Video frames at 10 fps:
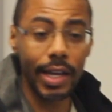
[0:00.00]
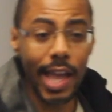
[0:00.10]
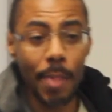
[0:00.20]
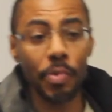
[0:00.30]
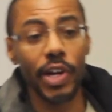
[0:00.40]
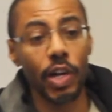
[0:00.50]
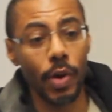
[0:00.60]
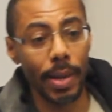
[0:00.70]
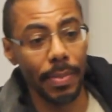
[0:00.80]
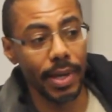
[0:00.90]
camera
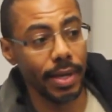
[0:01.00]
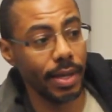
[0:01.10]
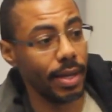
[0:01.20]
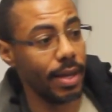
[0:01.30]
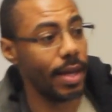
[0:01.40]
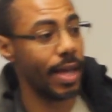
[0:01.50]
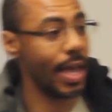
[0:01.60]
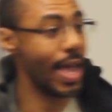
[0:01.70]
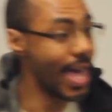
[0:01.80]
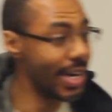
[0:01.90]
equipment
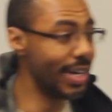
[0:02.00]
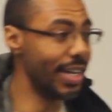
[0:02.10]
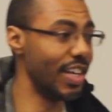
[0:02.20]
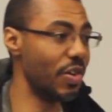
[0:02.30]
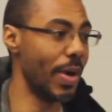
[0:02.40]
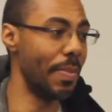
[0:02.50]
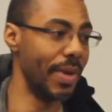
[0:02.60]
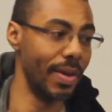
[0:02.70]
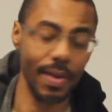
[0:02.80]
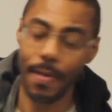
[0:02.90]
and editing
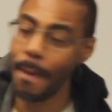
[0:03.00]
equipment.